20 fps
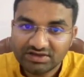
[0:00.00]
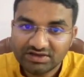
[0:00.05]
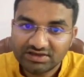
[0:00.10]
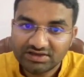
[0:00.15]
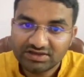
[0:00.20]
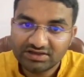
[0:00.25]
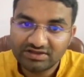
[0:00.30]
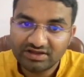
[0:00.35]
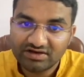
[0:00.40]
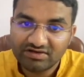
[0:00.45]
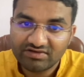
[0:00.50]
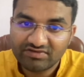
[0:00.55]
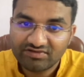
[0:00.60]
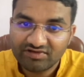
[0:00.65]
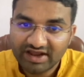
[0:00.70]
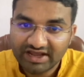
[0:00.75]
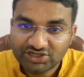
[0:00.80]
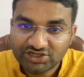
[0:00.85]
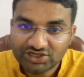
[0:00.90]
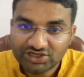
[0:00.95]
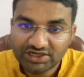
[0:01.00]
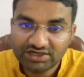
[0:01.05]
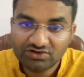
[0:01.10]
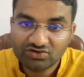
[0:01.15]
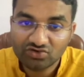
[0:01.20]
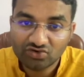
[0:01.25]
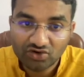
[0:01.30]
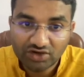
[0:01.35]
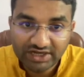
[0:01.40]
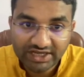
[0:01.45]
the
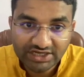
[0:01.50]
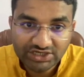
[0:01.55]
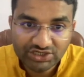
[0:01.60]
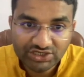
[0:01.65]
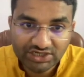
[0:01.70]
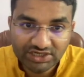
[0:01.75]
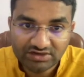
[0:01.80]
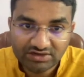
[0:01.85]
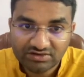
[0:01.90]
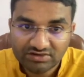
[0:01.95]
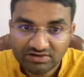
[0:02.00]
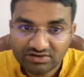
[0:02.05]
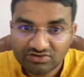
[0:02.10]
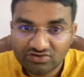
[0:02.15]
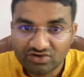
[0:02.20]
reflection, rotation,